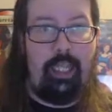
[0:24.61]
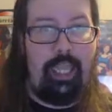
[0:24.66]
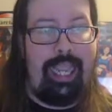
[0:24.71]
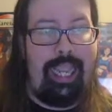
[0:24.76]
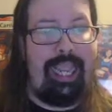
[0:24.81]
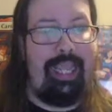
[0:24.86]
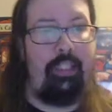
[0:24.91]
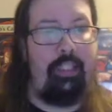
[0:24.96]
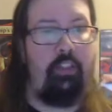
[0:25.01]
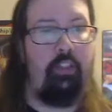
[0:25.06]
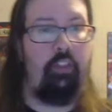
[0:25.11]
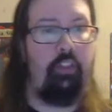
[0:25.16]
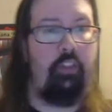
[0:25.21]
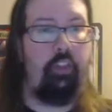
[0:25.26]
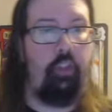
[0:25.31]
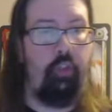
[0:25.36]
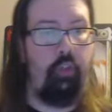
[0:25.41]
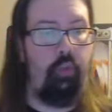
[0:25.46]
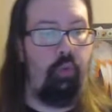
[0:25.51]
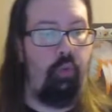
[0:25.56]
at
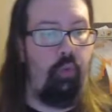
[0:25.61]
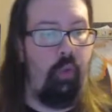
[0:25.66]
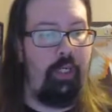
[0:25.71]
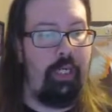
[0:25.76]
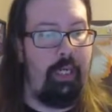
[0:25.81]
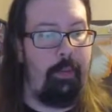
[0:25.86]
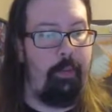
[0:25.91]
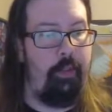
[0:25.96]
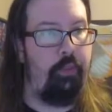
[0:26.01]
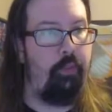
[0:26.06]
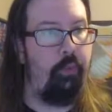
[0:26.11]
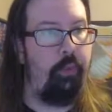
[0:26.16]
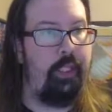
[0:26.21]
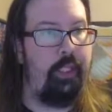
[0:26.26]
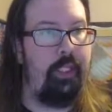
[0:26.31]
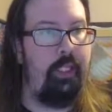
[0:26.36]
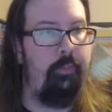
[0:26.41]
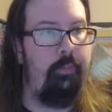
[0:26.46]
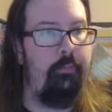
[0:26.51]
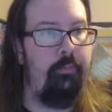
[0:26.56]
2,
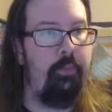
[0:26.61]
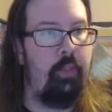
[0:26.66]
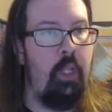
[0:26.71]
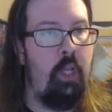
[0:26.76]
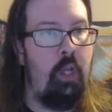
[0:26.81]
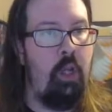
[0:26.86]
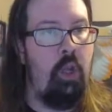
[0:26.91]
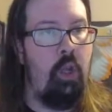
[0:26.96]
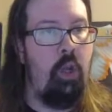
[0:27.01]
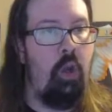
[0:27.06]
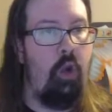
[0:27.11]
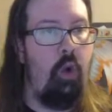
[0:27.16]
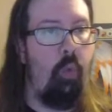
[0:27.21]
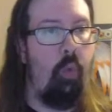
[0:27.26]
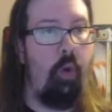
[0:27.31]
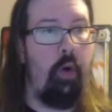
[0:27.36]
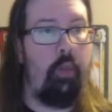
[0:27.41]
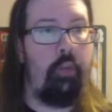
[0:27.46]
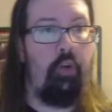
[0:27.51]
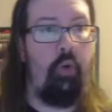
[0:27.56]
3.
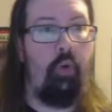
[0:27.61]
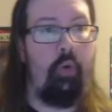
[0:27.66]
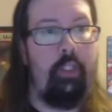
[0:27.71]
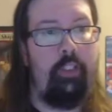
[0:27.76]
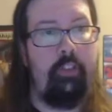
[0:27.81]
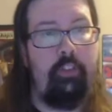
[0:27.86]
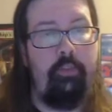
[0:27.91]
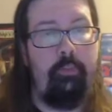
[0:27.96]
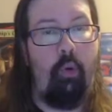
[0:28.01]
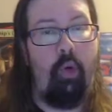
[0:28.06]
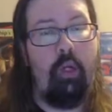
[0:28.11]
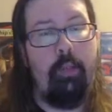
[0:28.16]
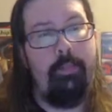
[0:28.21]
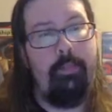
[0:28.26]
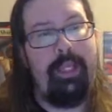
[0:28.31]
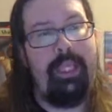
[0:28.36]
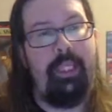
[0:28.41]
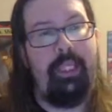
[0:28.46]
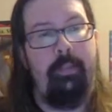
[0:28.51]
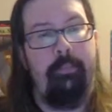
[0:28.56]
What are the coordinates of point
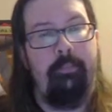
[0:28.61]
B?